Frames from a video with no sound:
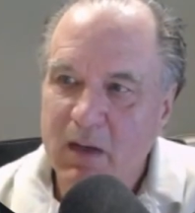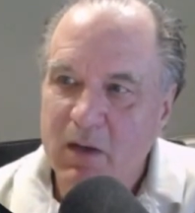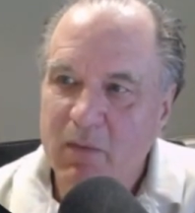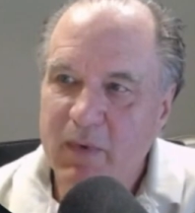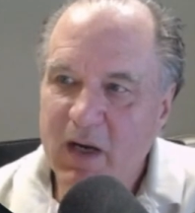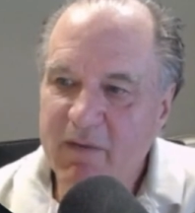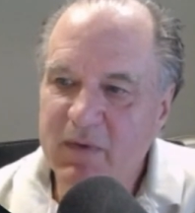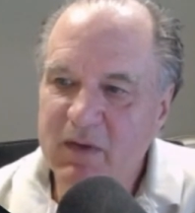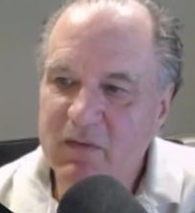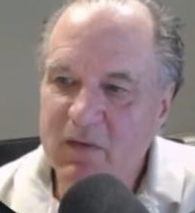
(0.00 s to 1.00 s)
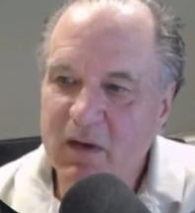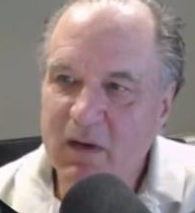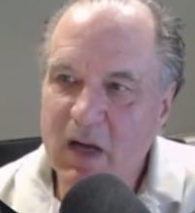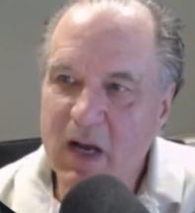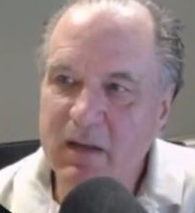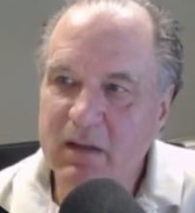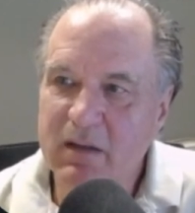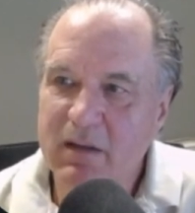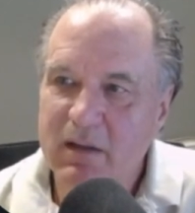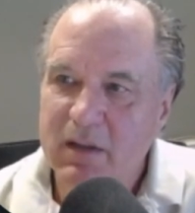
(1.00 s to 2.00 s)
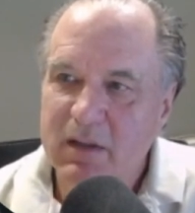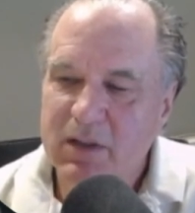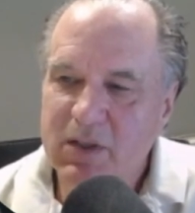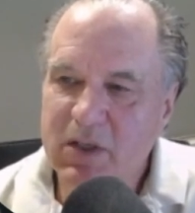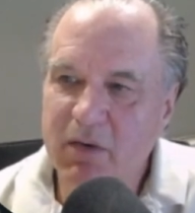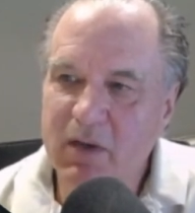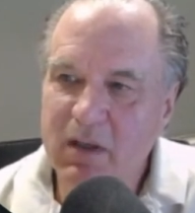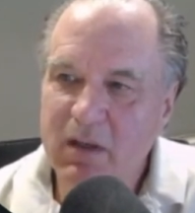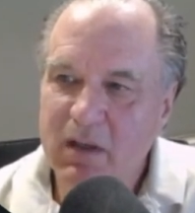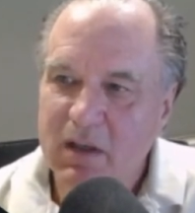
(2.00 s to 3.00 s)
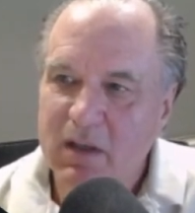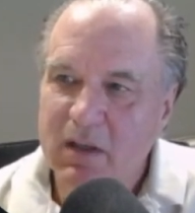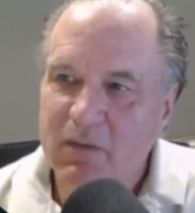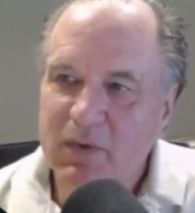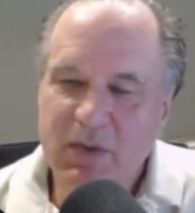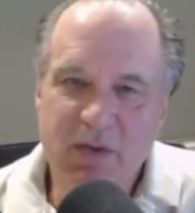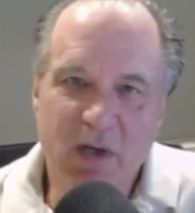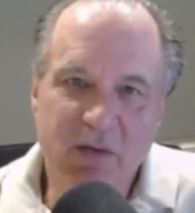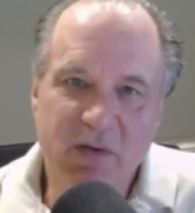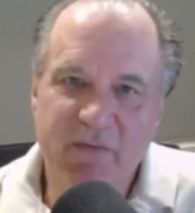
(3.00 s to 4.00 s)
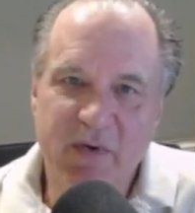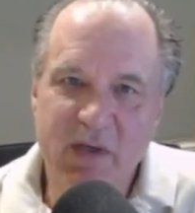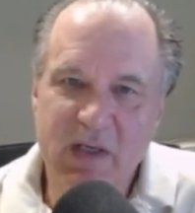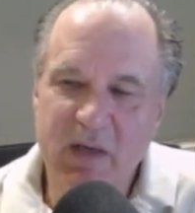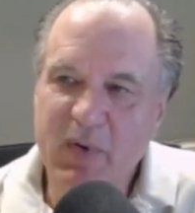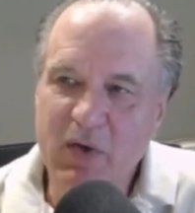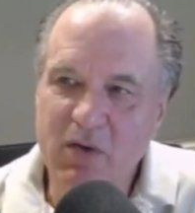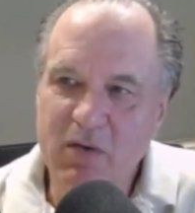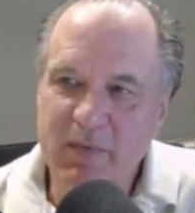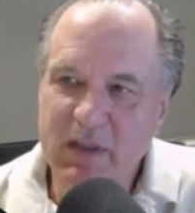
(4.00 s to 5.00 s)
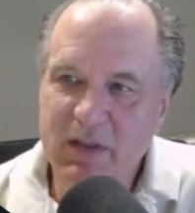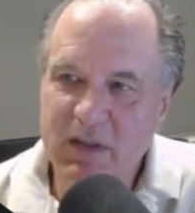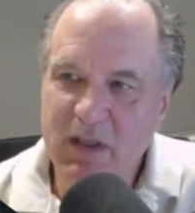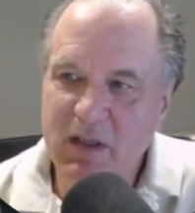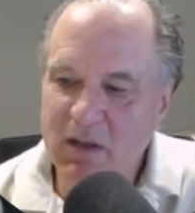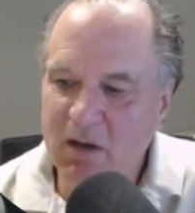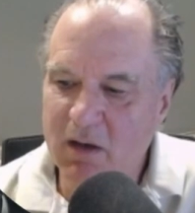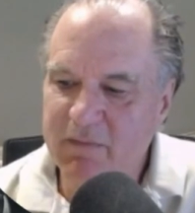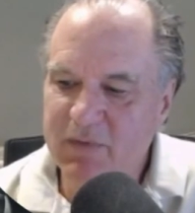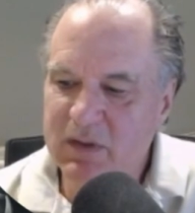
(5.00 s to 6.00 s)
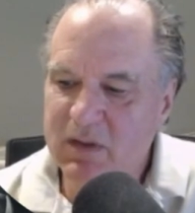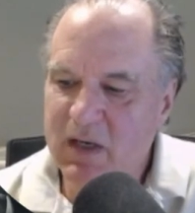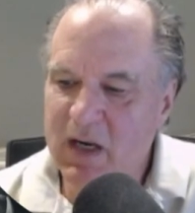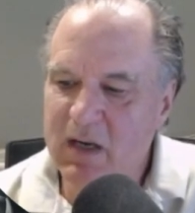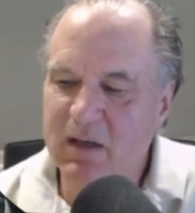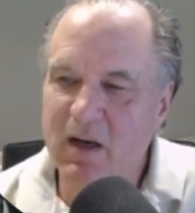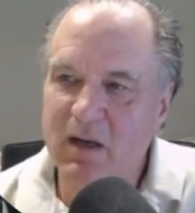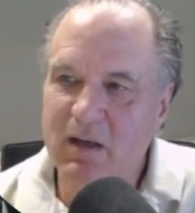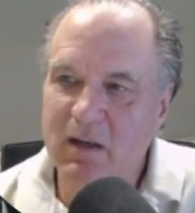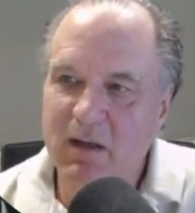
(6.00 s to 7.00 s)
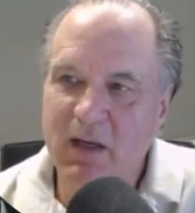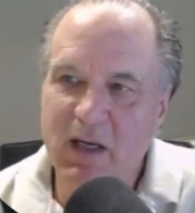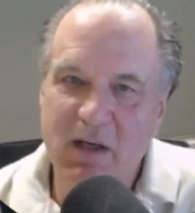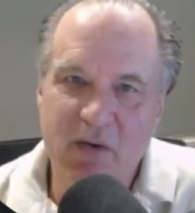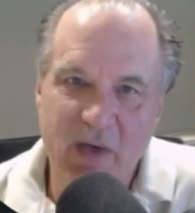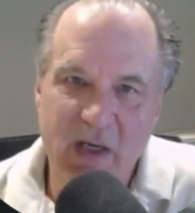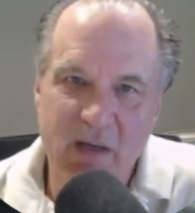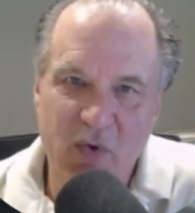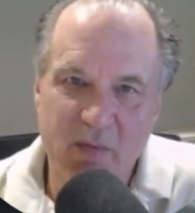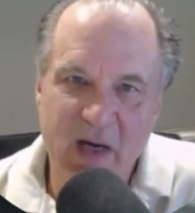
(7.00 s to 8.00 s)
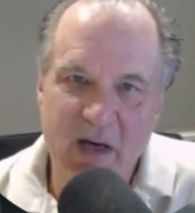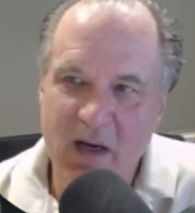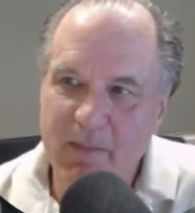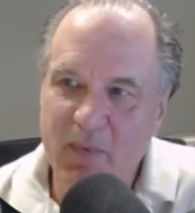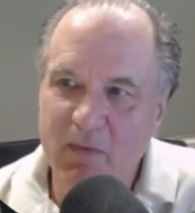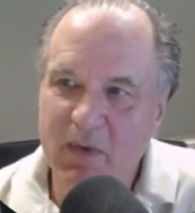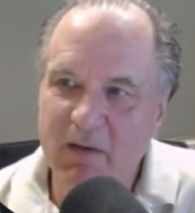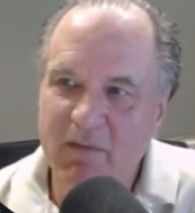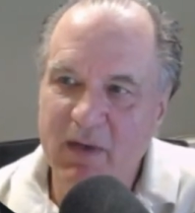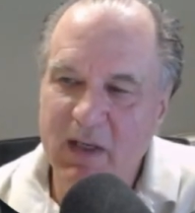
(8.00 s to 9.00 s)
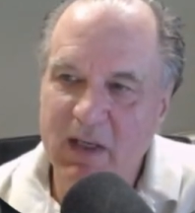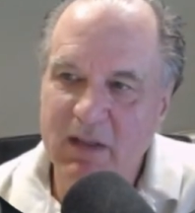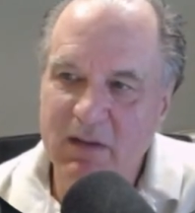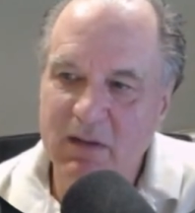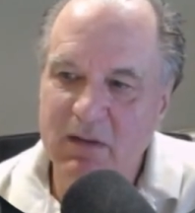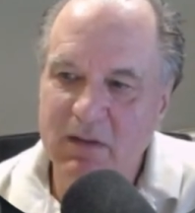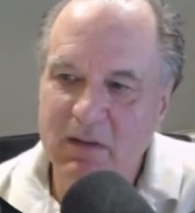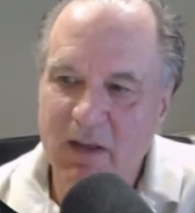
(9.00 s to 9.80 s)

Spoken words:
We have this Honda steering, which is also very typical. We see all of this caked on hand cream or makeup or whatever the case is.